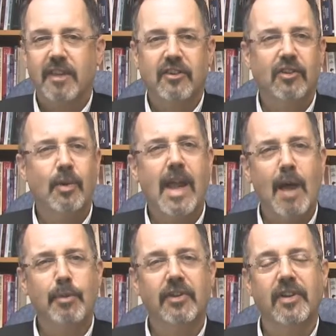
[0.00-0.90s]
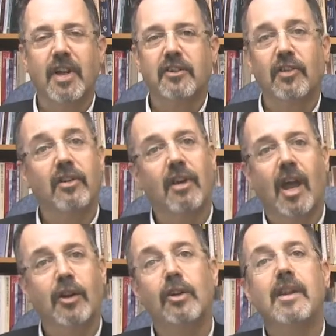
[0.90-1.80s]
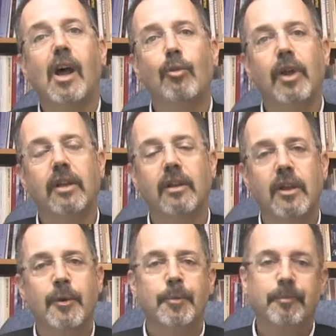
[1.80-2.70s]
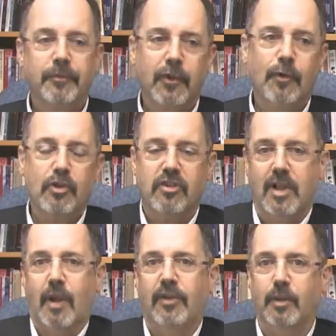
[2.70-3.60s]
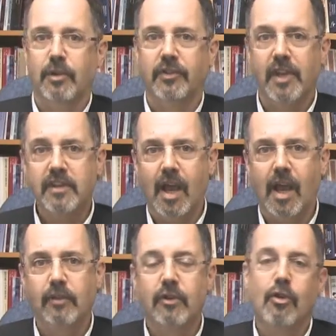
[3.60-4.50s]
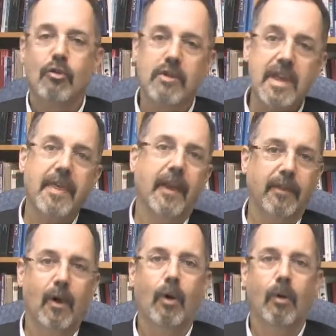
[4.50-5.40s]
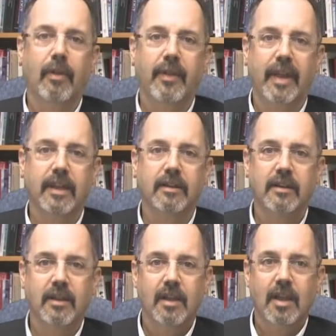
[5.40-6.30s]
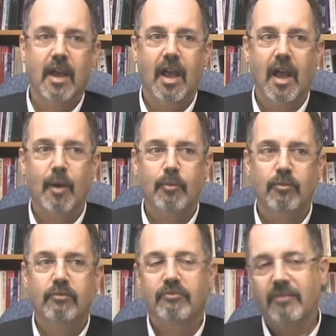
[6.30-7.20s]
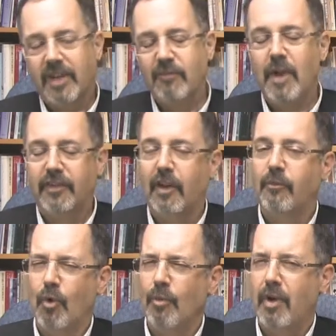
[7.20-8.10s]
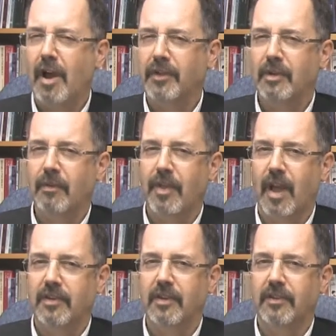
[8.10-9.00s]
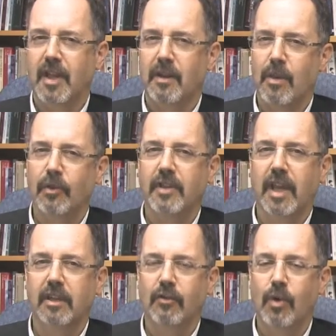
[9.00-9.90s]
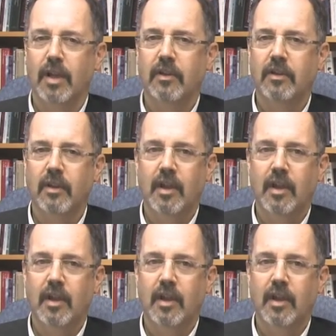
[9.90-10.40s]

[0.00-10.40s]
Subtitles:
that's just what happens, and I couldn't help it. Fortunately, I was able to sit down, rethink the whole thing, give myself more positive thoughts instead of those negative ones,